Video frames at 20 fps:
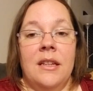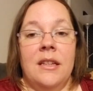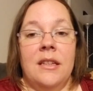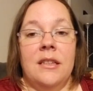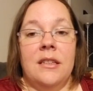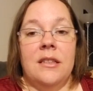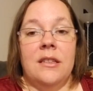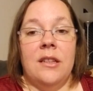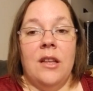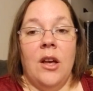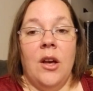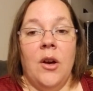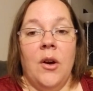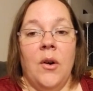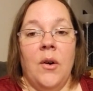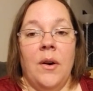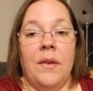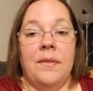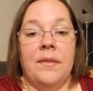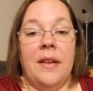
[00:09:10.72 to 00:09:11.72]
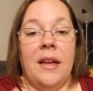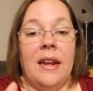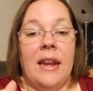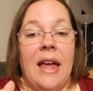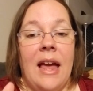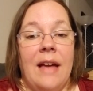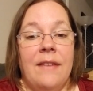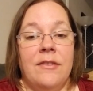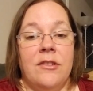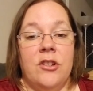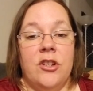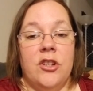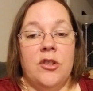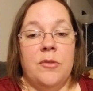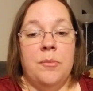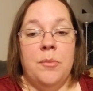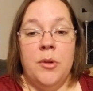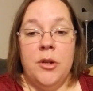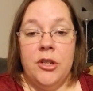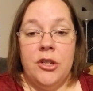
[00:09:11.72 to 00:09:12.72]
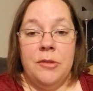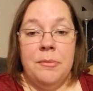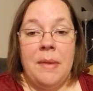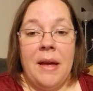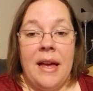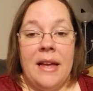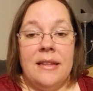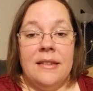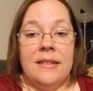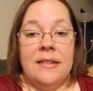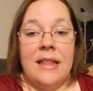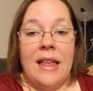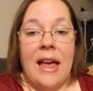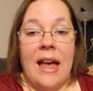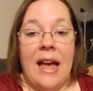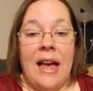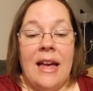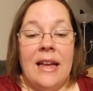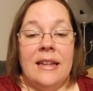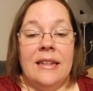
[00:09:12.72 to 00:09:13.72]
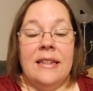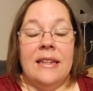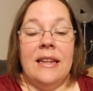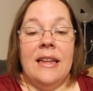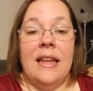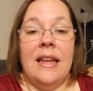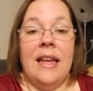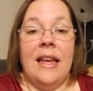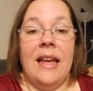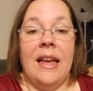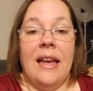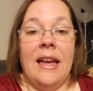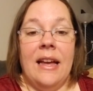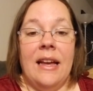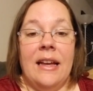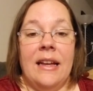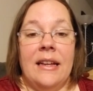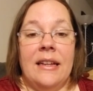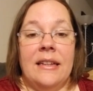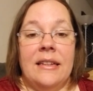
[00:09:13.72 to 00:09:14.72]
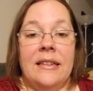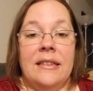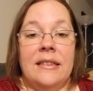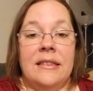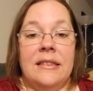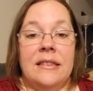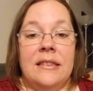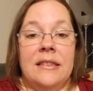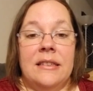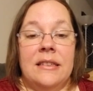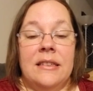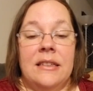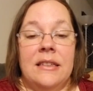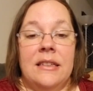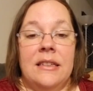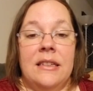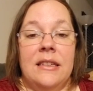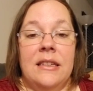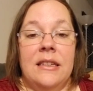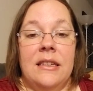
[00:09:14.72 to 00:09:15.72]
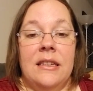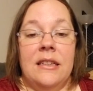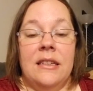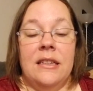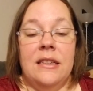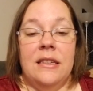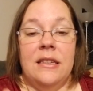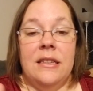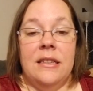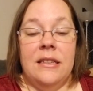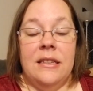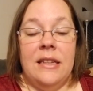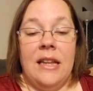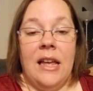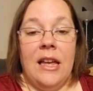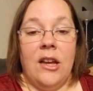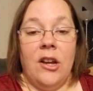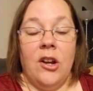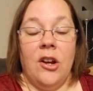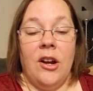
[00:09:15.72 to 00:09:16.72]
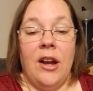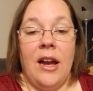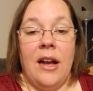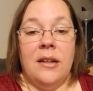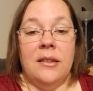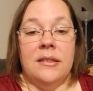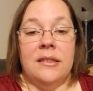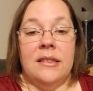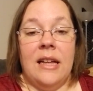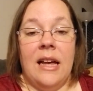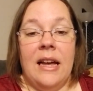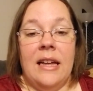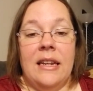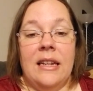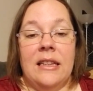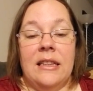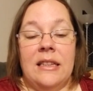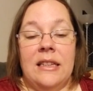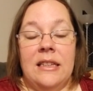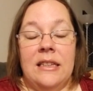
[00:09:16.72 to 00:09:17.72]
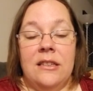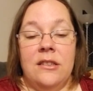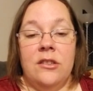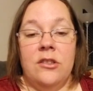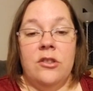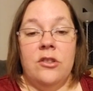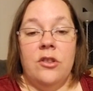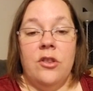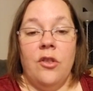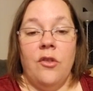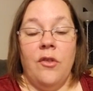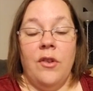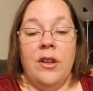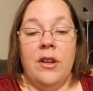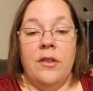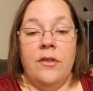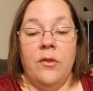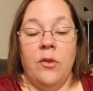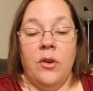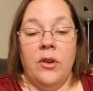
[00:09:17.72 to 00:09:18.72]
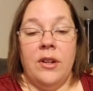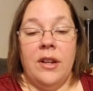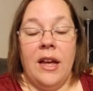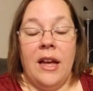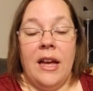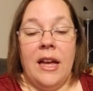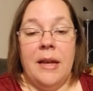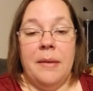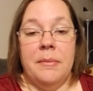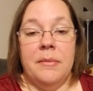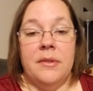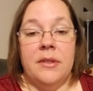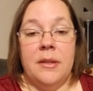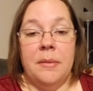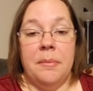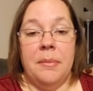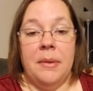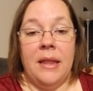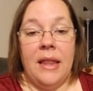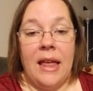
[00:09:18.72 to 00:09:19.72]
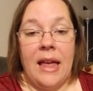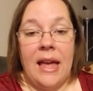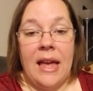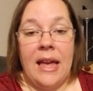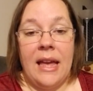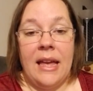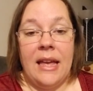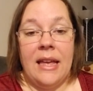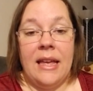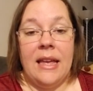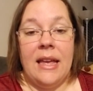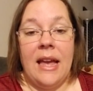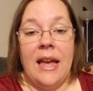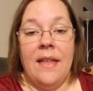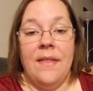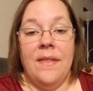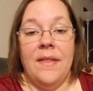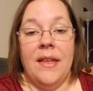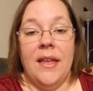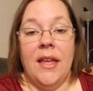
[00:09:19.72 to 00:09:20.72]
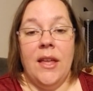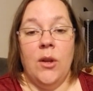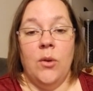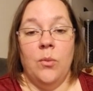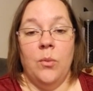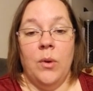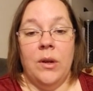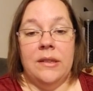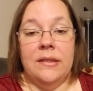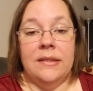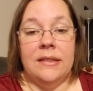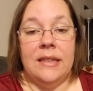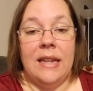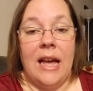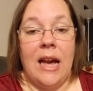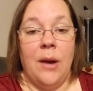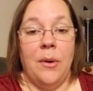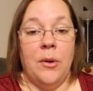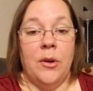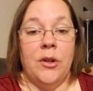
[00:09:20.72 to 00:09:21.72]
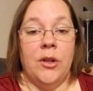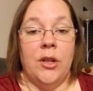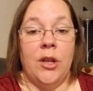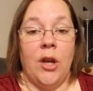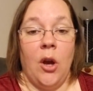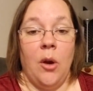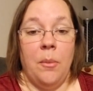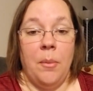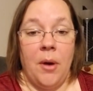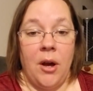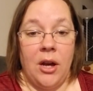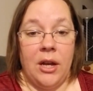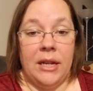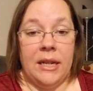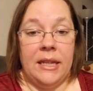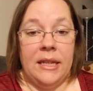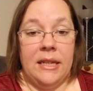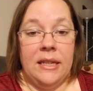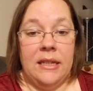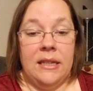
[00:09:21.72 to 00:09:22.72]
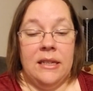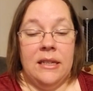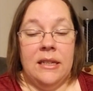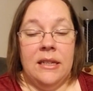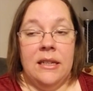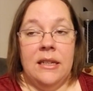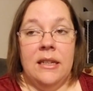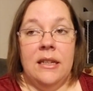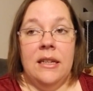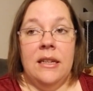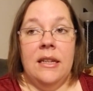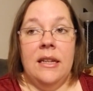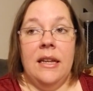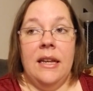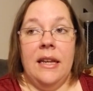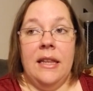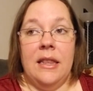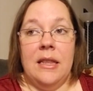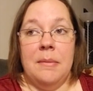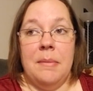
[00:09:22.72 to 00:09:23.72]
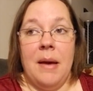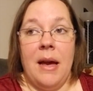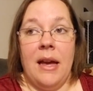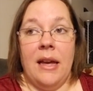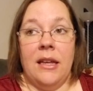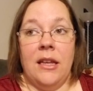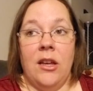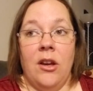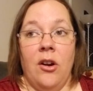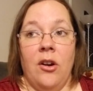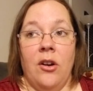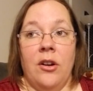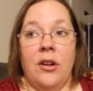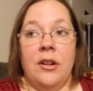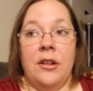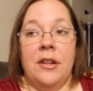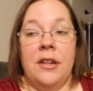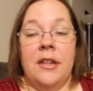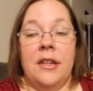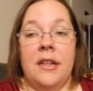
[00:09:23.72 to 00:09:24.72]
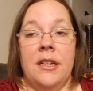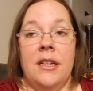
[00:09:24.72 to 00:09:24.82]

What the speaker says: So I've got to have to just push past that and take her outside at least 3 to 4 times to play, and then once an hour to go potty in the backyard.